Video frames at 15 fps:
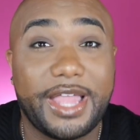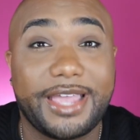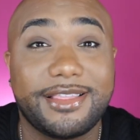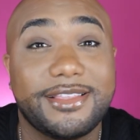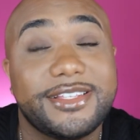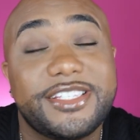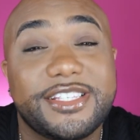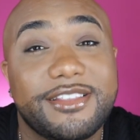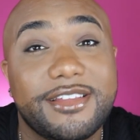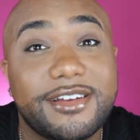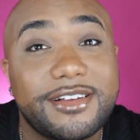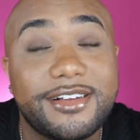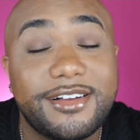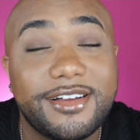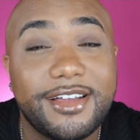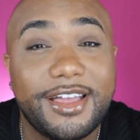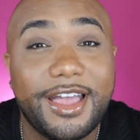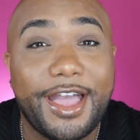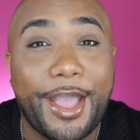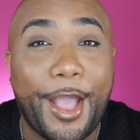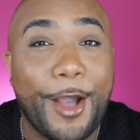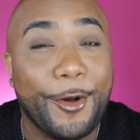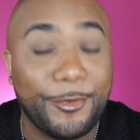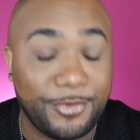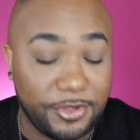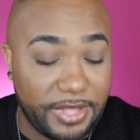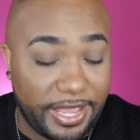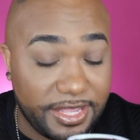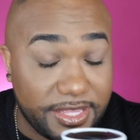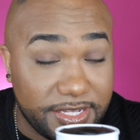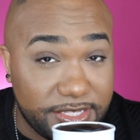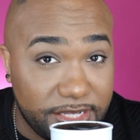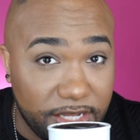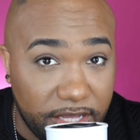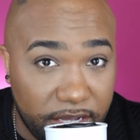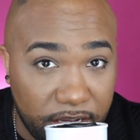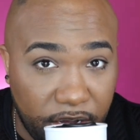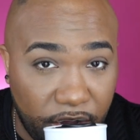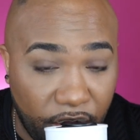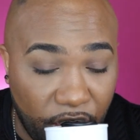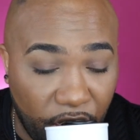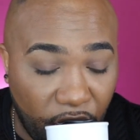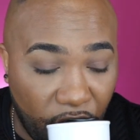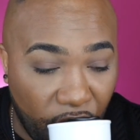like this look. I hope you like this look.